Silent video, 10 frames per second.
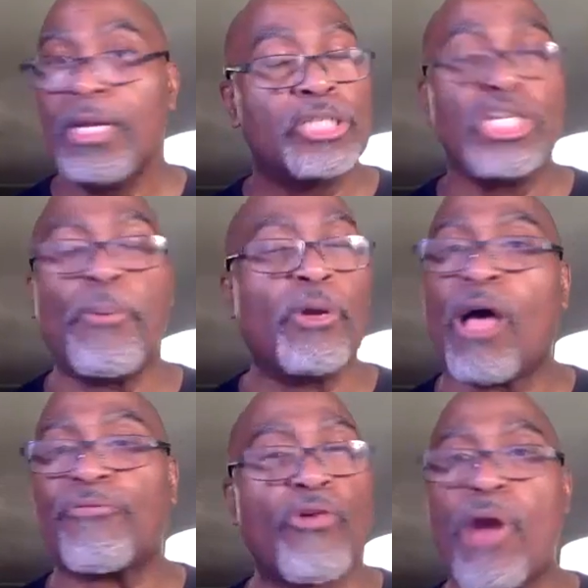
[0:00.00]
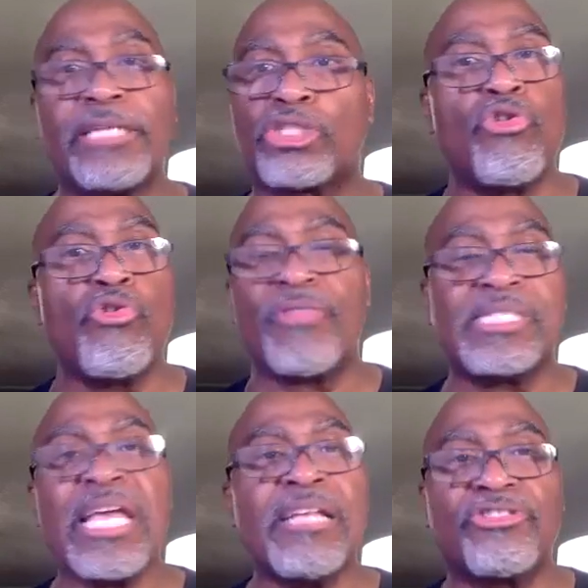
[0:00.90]
She pulled off the greatest coup of the
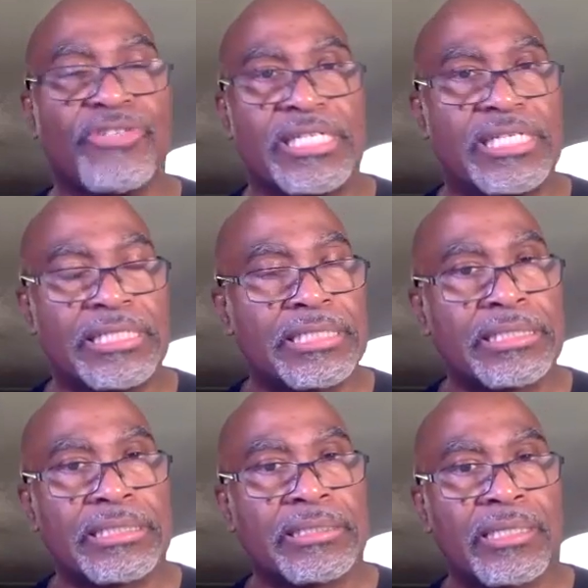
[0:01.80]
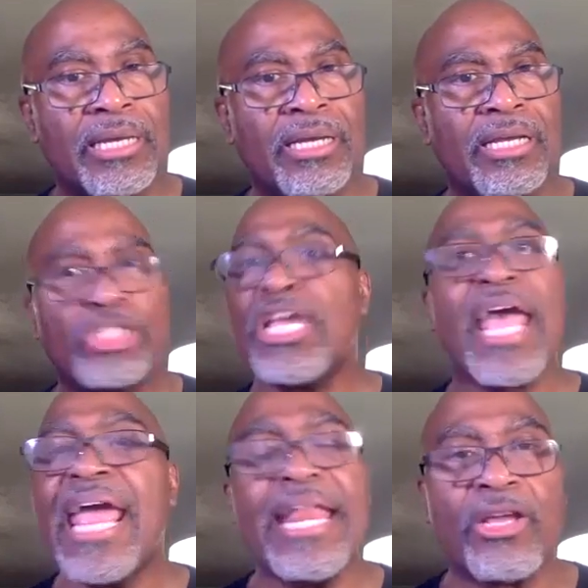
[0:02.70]
century. She
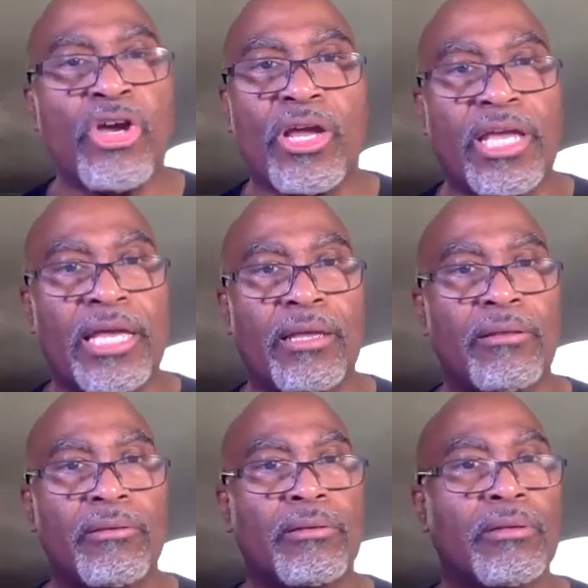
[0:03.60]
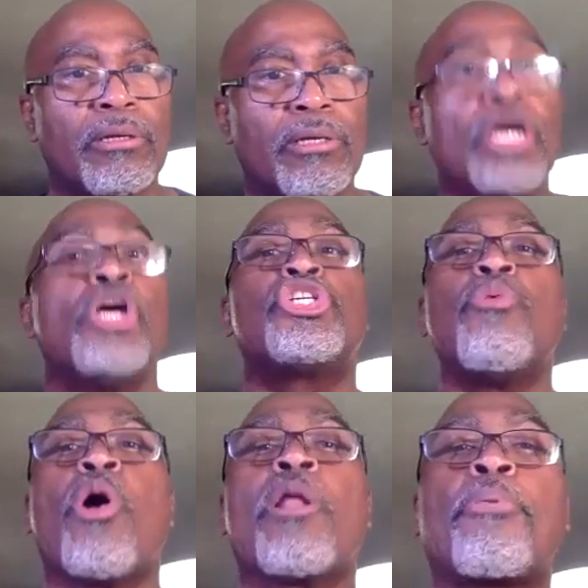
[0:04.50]
hated cooking. She
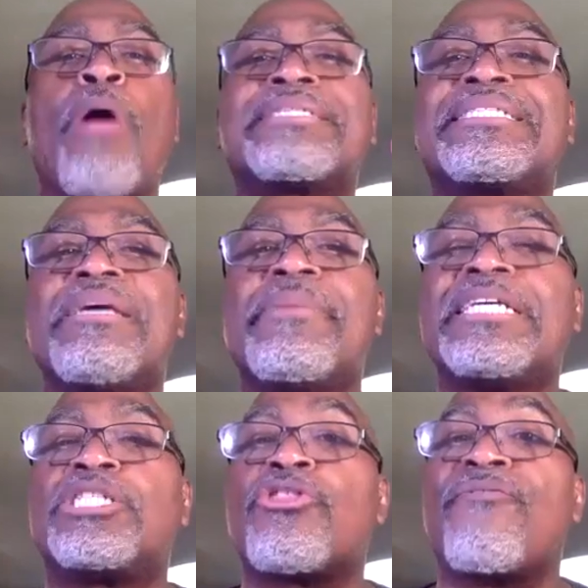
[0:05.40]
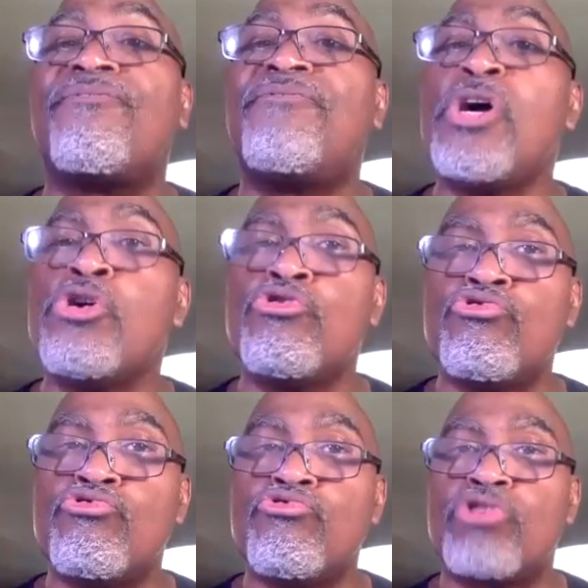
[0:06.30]
wanted proximity to the
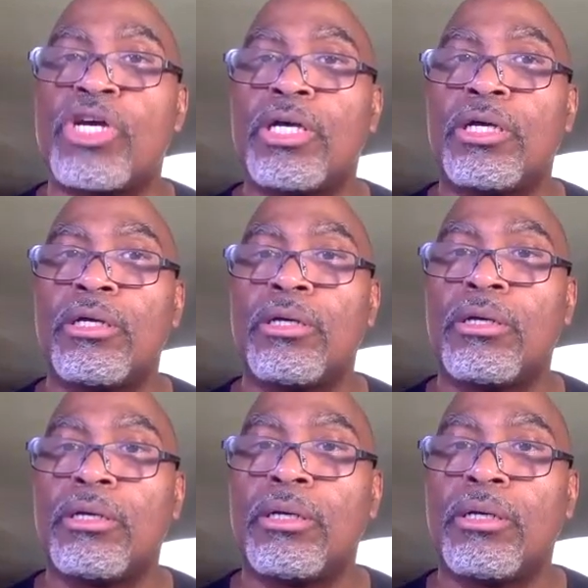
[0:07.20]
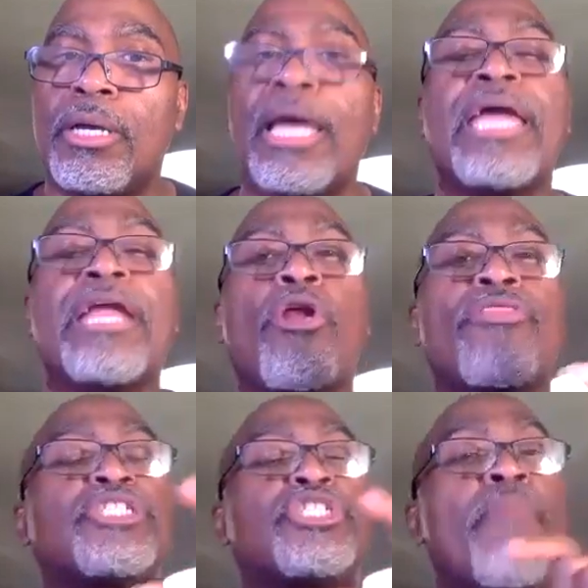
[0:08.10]
food in order
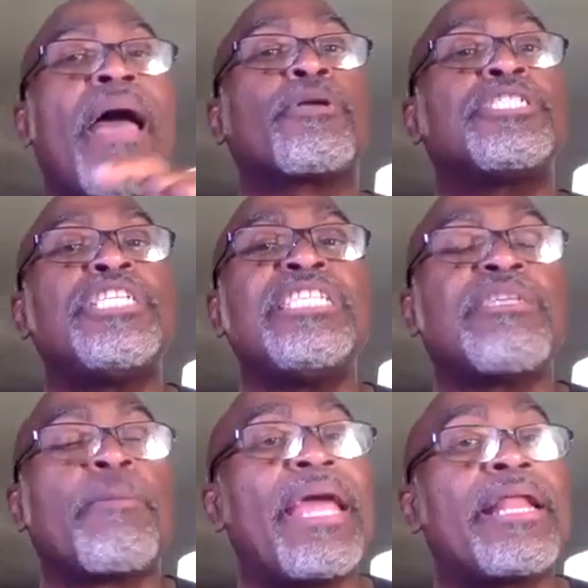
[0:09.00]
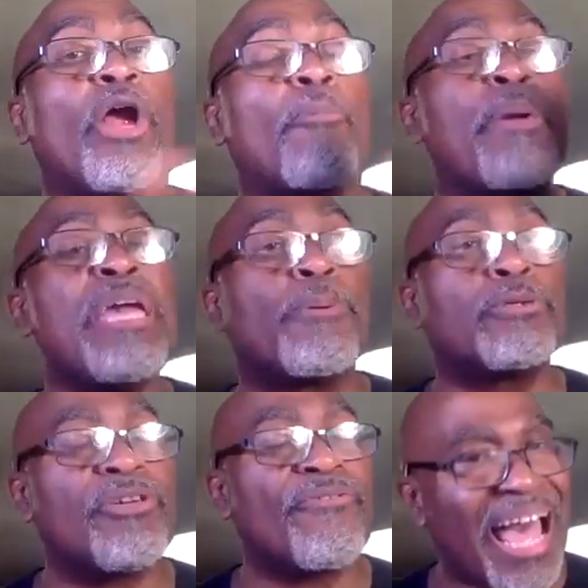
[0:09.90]
that she might participate in her
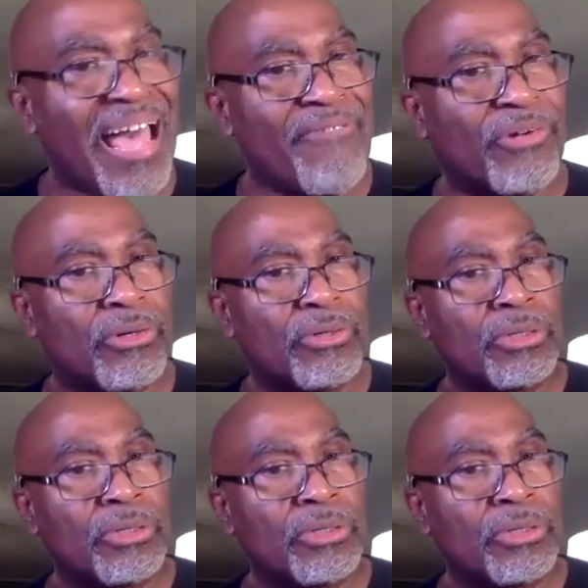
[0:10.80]
people's survival.